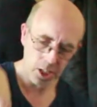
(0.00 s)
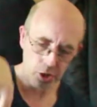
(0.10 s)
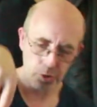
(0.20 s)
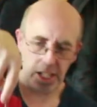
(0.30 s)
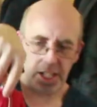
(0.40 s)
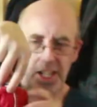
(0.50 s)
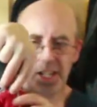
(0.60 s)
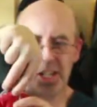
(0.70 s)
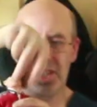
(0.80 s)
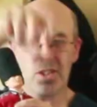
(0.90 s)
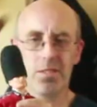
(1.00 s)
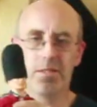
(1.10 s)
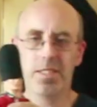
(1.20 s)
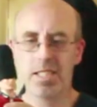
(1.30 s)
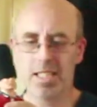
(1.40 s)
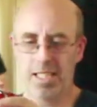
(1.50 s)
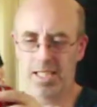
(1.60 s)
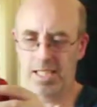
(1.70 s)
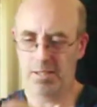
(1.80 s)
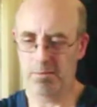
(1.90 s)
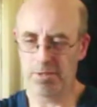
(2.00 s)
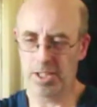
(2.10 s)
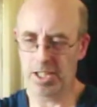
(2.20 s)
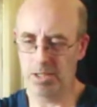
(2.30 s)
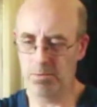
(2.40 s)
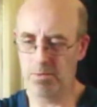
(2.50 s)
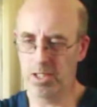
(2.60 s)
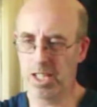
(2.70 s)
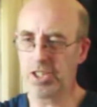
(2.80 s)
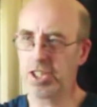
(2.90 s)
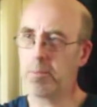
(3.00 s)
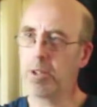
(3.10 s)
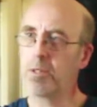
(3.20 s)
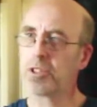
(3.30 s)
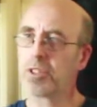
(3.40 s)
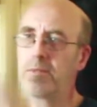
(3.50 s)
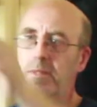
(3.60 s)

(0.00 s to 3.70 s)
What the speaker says: Grenadier Guard, pretty cool. Lacy boots,